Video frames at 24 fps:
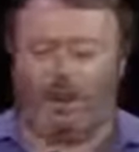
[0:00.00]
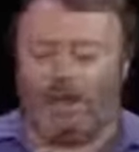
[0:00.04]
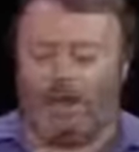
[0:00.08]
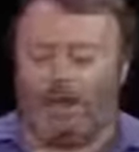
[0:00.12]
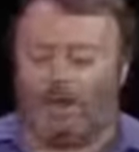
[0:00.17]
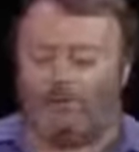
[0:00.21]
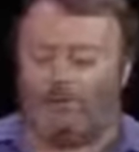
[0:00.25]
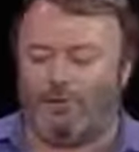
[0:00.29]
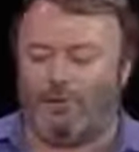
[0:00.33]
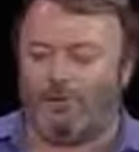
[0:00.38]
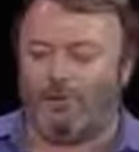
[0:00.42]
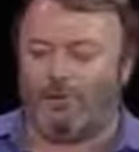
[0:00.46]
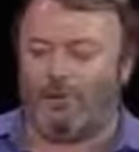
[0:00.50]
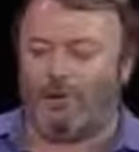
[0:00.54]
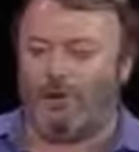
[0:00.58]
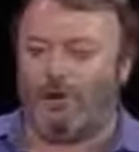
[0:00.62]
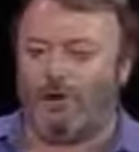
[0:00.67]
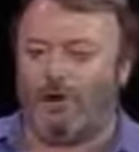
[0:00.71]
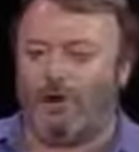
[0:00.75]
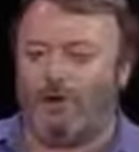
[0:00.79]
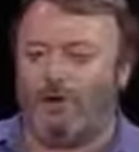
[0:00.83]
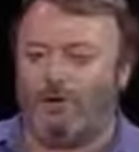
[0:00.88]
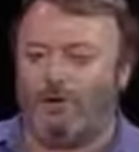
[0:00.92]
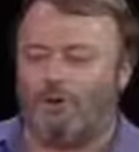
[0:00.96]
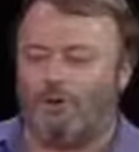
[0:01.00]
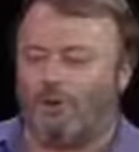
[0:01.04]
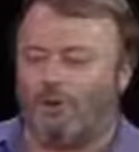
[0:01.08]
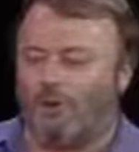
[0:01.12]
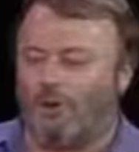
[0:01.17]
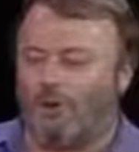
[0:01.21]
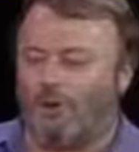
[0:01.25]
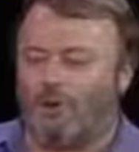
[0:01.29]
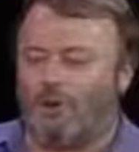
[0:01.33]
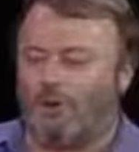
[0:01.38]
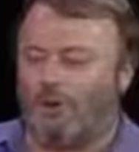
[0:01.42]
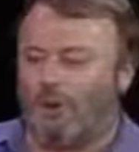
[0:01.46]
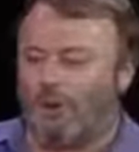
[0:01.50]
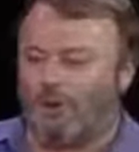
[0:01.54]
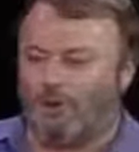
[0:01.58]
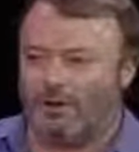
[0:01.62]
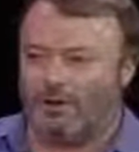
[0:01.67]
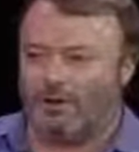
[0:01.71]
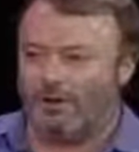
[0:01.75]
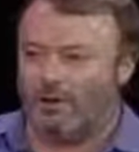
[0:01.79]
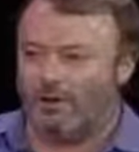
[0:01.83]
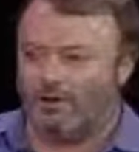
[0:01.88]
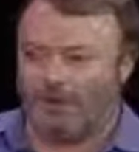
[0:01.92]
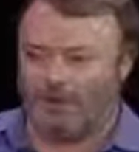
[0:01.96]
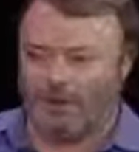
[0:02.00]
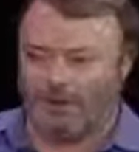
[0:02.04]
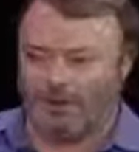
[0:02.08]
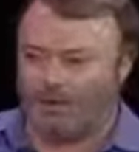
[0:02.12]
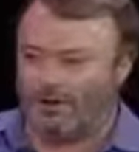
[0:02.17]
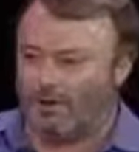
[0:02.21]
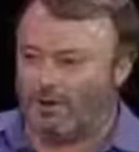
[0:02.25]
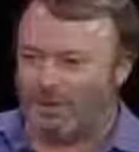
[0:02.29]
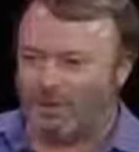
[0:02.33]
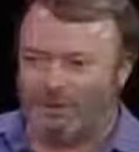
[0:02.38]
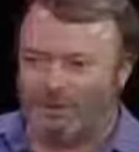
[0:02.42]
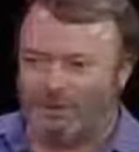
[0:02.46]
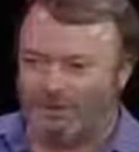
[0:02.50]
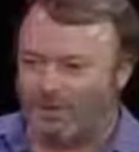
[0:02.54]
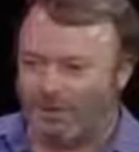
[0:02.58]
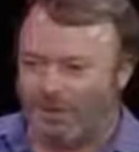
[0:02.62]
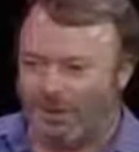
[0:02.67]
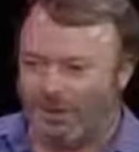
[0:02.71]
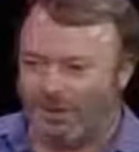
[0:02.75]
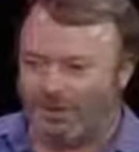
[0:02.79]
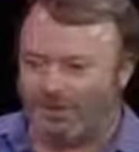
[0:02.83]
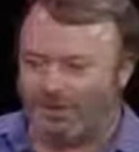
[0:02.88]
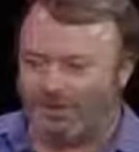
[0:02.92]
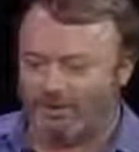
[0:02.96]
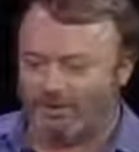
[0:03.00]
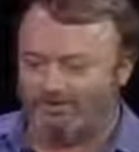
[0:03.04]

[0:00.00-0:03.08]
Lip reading: If you knew how you looked and sounded, comrades, when you do that,